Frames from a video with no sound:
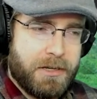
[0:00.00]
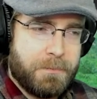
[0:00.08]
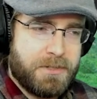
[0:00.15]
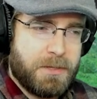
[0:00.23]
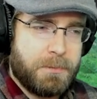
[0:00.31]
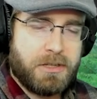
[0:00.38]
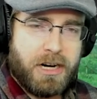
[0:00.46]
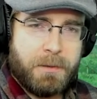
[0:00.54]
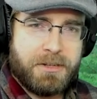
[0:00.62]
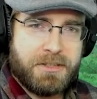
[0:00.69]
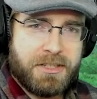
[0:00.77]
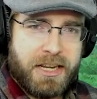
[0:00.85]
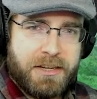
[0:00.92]

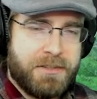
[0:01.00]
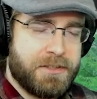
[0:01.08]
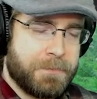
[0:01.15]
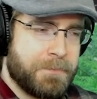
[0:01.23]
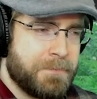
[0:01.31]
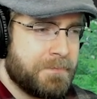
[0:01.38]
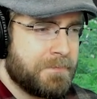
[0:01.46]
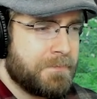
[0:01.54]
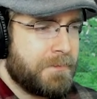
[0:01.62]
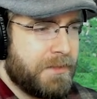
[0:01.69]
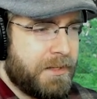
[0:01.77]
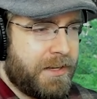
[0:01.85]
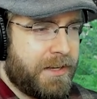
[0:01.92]
subscribers gained,
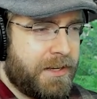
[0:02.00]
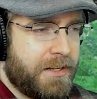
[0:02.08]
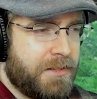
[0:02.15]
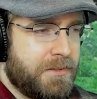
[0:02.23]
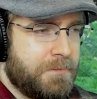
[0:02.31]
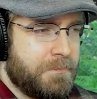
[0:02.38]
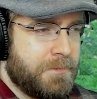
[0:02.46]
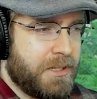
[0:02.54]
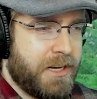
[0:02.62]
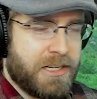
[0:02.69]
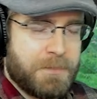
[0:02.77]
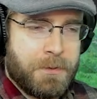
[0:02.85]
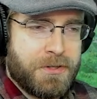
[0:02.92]
and the
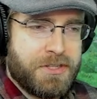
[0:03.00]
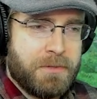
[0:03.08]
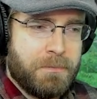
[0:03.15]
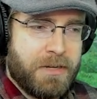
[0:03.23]
next person